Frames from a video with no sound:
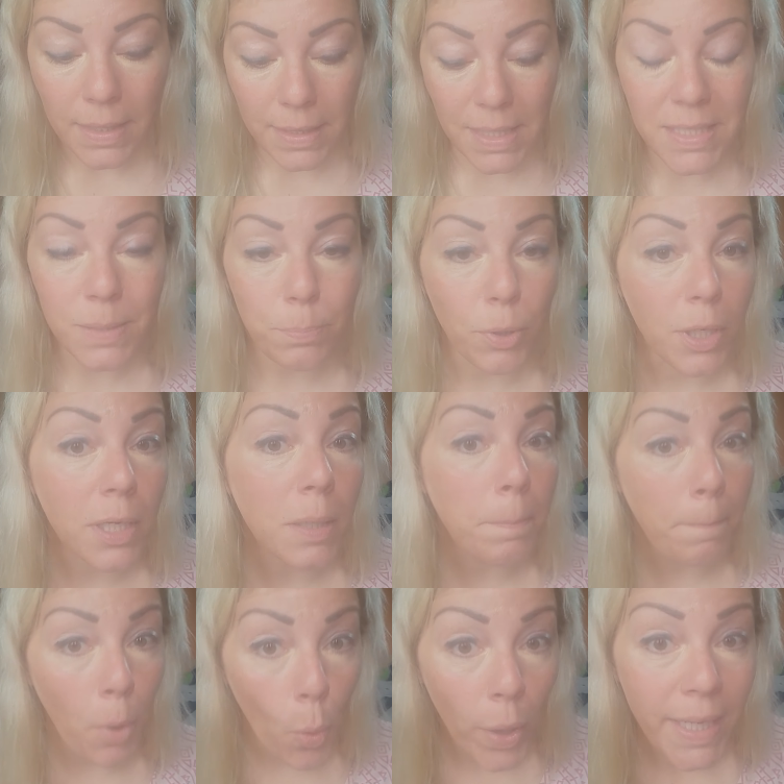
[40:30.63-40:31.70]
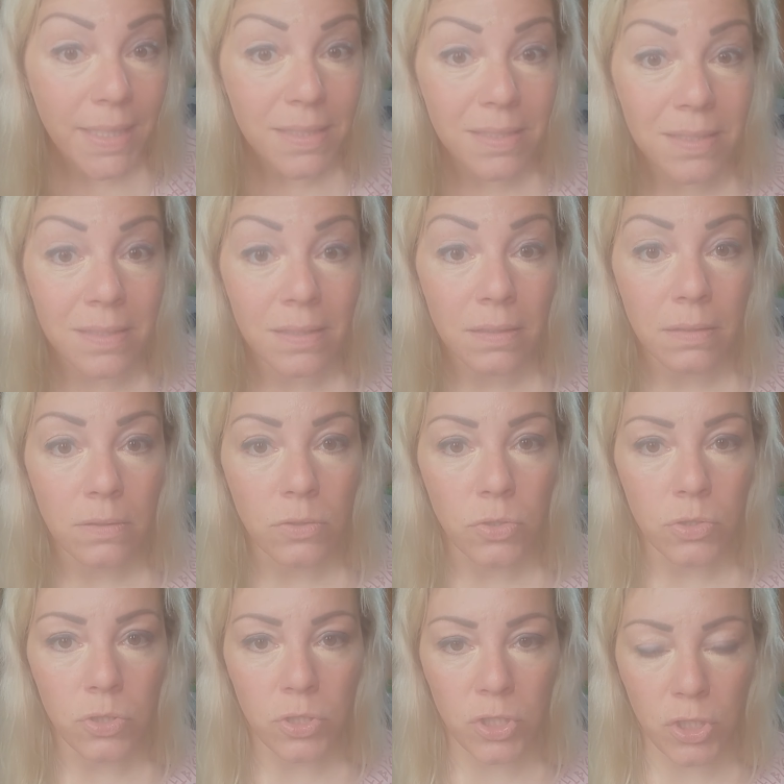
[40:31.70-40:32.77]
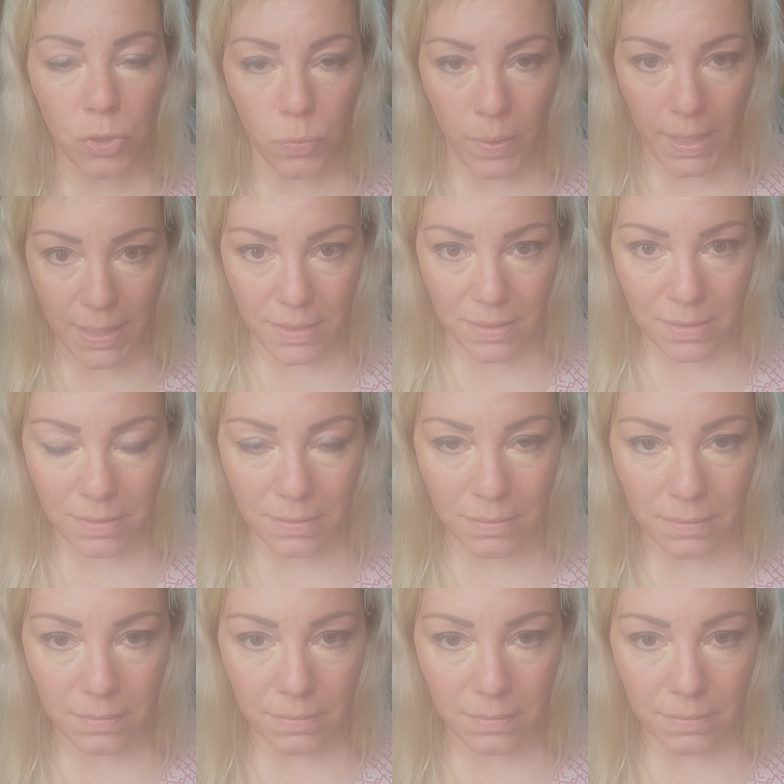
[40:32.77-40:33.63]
This book points to it.